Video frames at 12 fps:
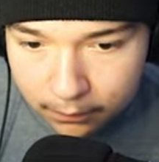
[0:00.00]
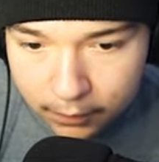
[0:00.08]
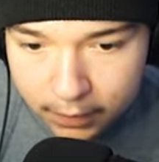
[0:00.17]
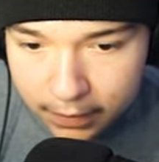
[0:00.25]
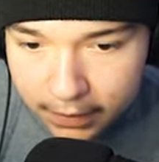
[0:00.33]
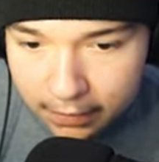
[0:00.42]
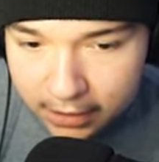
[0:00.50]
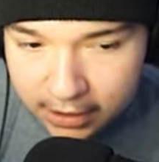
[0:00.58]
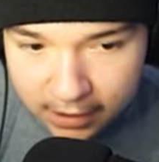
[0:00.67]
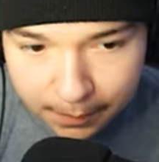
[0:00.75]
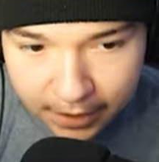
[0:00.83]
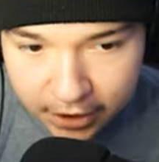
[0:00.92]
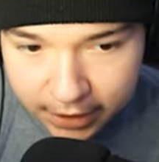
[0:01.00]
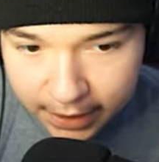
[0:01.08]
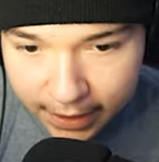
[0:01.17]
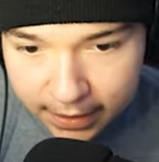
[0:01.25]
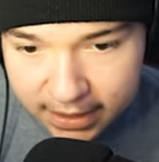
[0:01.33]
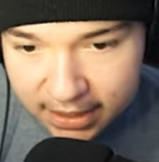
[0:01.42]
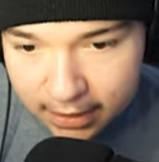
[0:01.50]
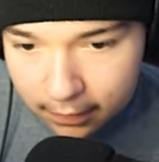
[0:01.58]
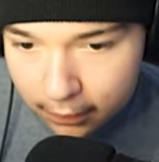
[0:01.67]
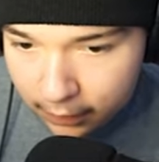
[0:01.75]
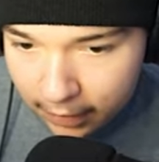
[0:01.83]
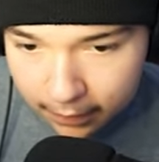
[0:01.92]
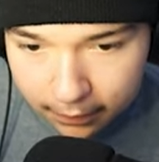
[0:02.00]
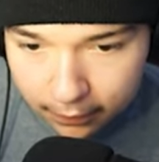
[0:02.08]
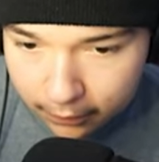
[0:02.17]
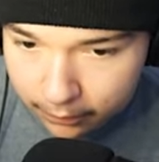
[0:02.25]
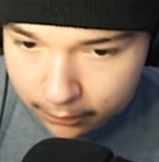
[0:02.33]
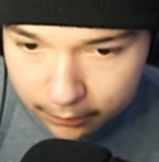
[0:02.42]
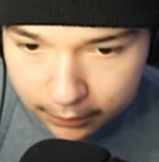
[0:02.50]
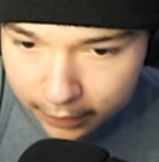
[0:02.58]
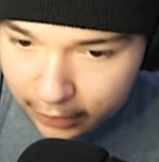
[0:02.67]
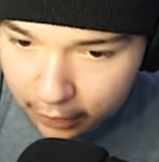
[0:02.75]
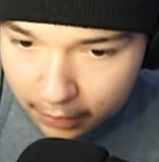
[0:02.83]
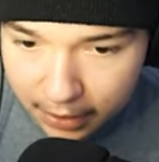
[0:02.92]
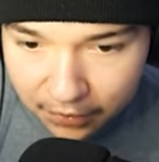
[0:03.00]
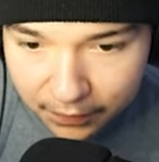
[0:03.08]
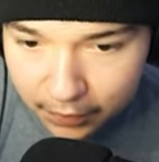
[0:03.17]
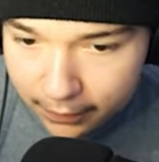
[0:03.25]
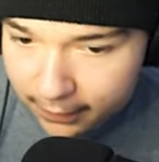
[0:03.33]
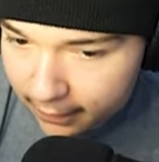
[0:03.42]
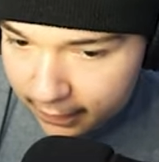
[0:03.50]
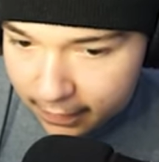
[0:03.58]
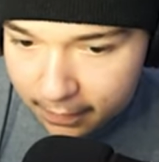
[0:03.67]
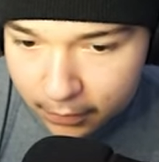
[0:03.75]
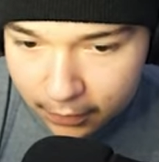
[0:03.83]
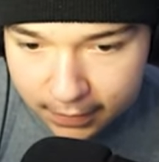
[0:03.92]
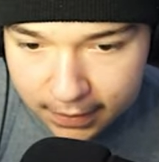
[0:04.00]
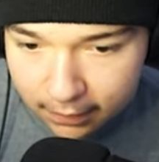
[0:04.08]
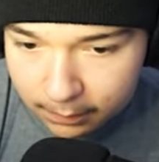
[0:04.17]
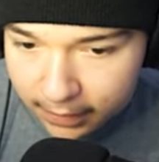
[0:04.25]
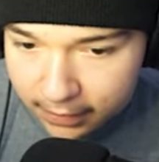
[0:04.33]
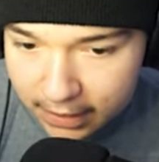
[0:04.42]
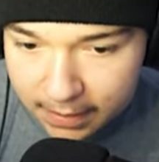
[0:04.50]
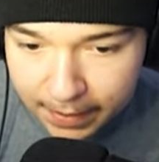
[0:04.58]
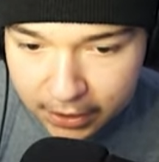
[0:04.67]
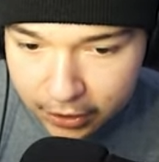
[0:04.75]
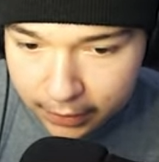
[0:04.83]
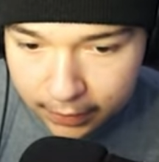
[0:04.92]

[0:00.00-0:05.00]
Let's see how suspension is, or not, or, you know, I don't even know what they're going to say, some nerd stuff, but suspension.